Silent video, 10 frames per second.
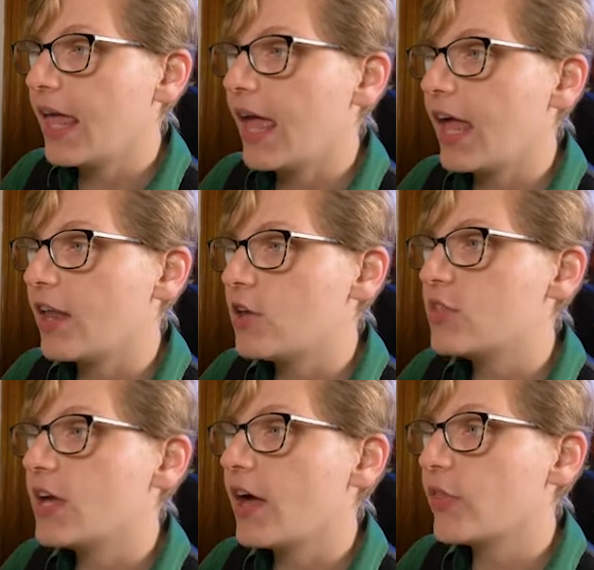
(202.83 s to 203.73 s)
and
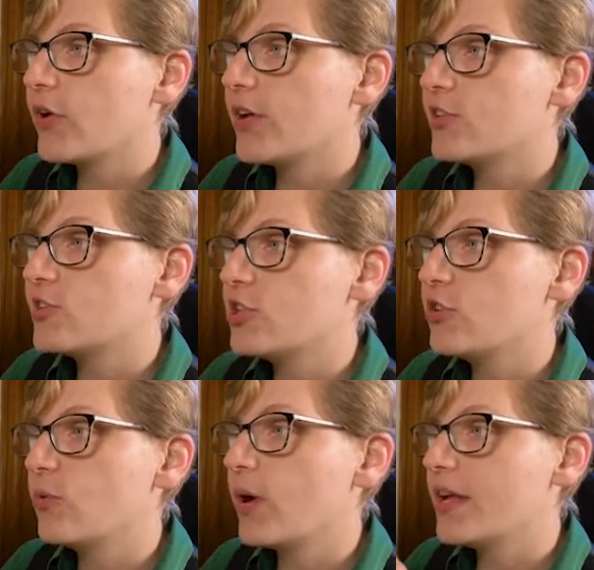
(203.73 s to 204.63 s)
the other is
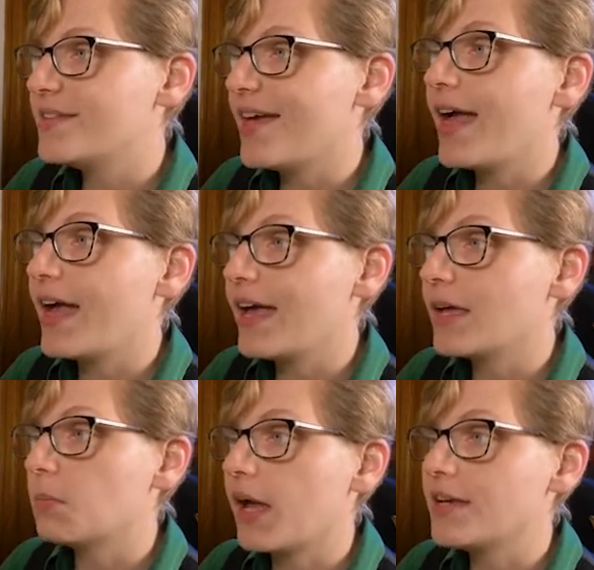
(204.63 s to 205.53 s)
to a day
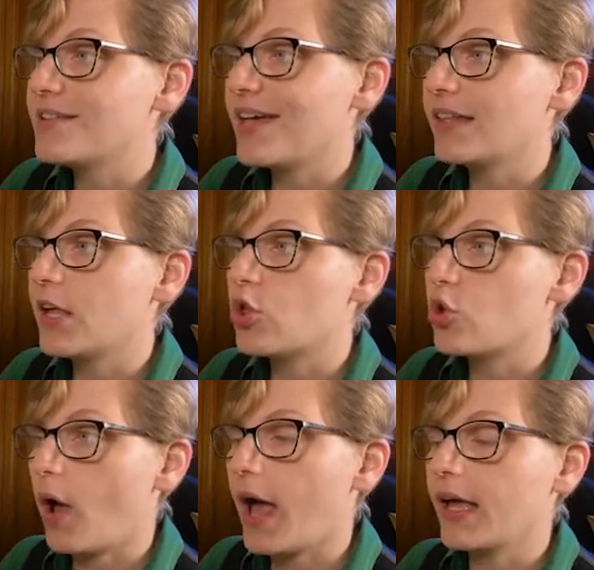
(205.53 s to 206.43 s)
in my daily
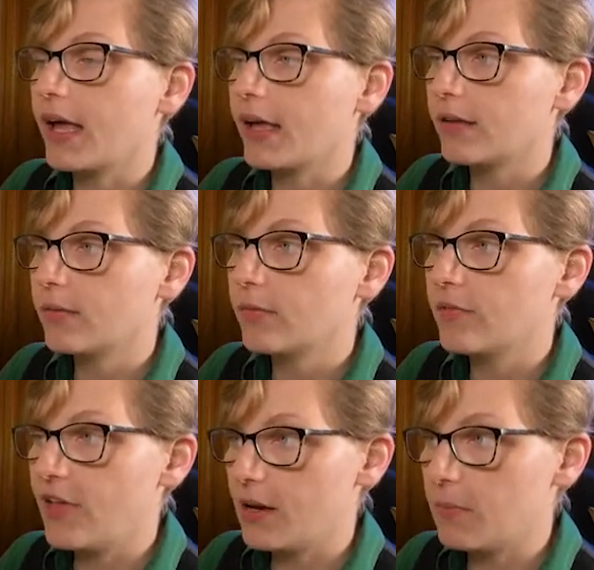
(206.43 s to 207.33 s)
tracking
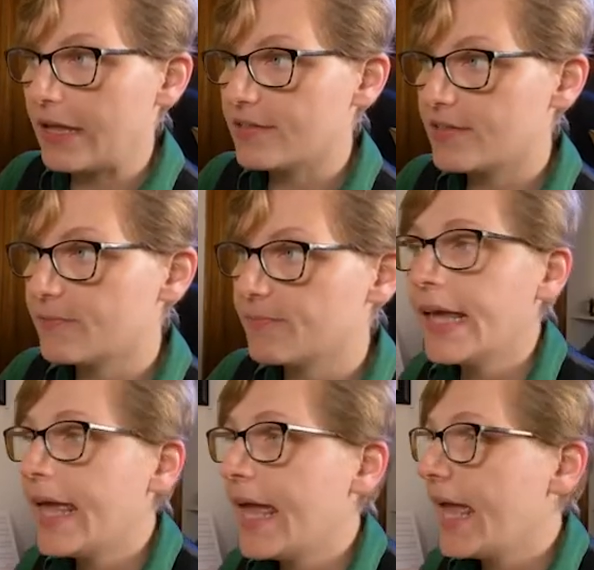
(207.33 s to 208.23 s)
database.
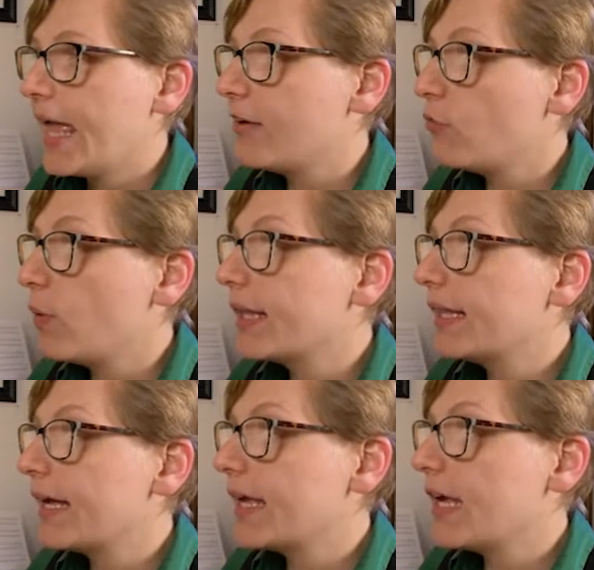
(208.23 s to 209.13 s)
If we
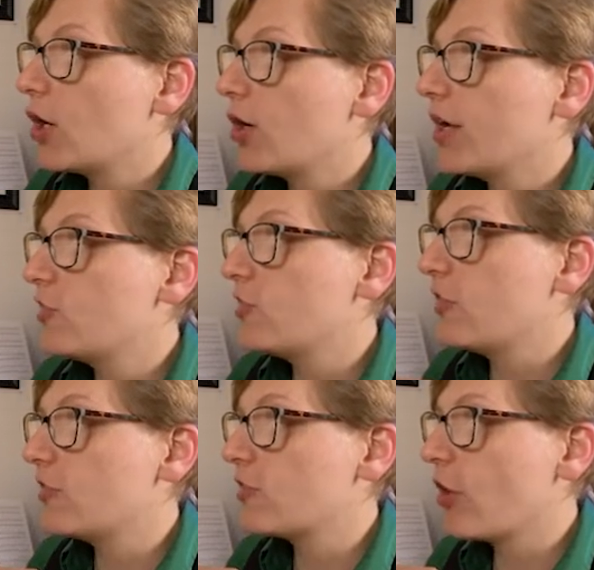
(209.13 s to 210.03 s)
click here into
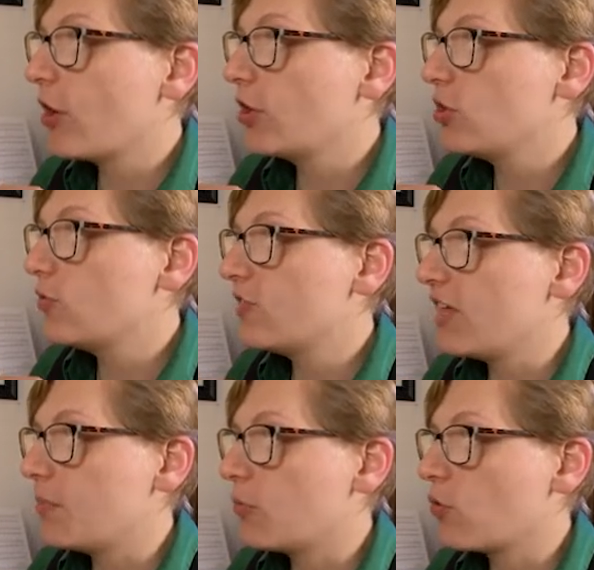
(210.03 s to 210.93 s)
the song You
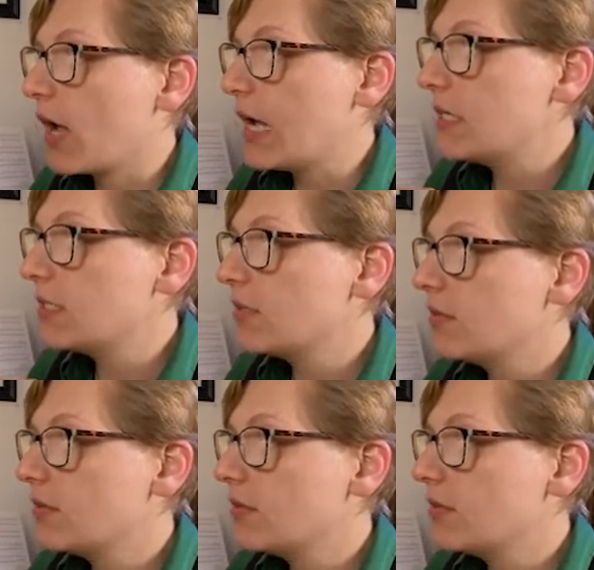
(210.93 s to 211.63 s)
Seem Great,